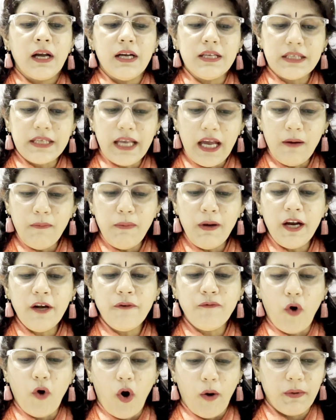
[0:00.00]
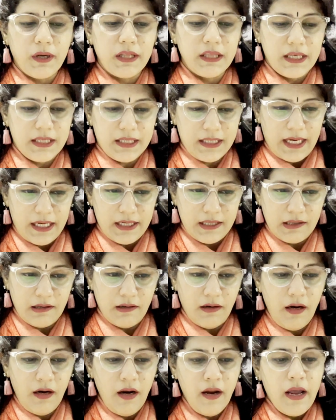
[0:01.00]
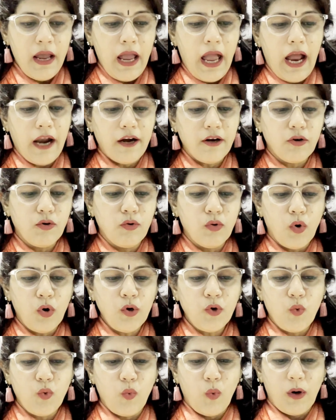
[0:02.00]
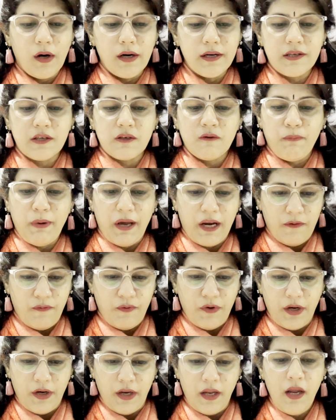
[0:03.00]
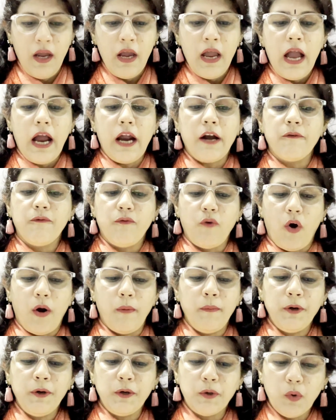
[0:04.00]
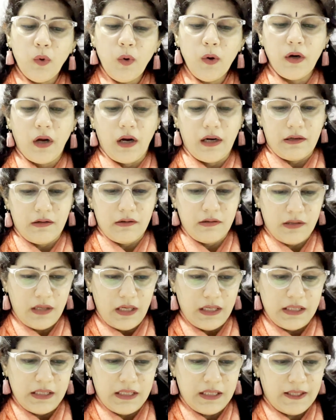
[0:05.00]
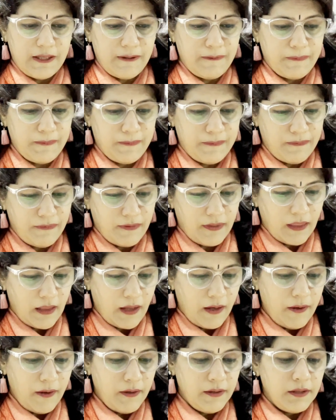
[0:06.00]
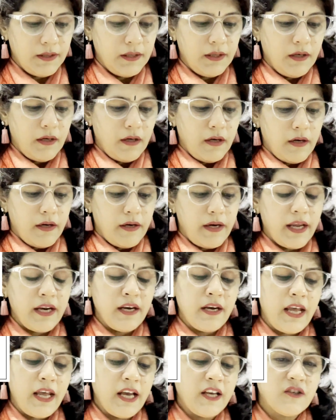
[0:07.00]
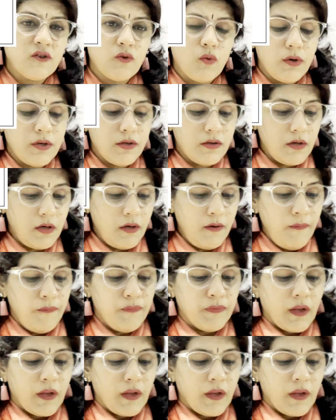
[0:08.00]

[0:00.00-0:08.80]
a cell plate formed in the center and grow towards periphery and form two daughter cells. In next question,